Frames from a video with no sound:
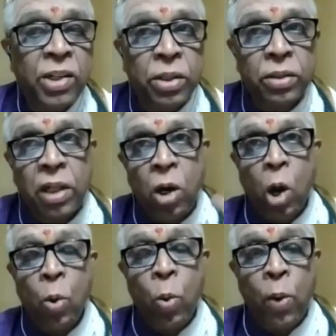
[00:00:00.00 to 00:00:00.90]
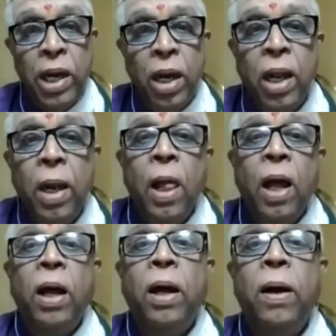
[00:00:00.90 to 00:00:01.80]
So the long
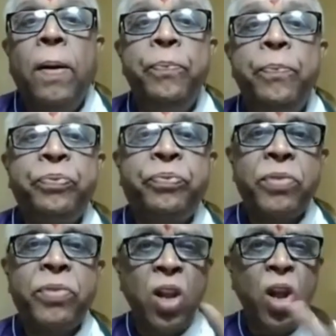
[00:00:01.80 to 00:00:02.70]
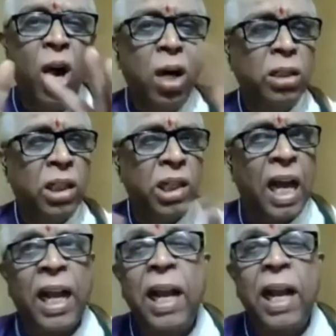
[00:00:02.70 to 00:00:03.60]
vowel. Authored
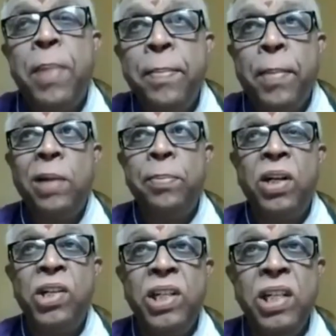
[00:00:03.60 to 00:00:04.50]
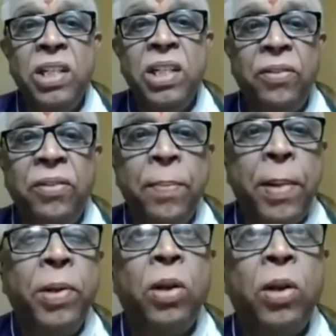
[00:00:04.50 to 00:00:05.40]
again by multiple rishis, different
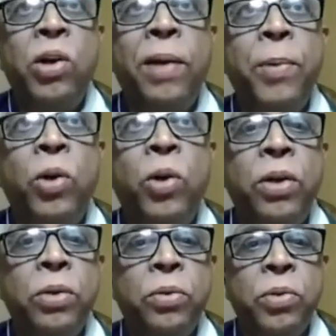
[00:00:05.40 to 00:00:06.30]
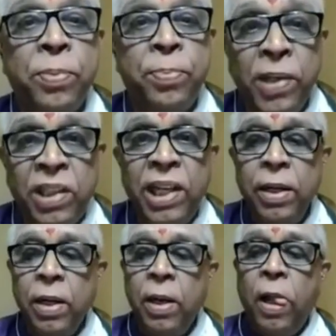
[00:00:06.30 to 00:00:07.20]
people contributed to Smriti.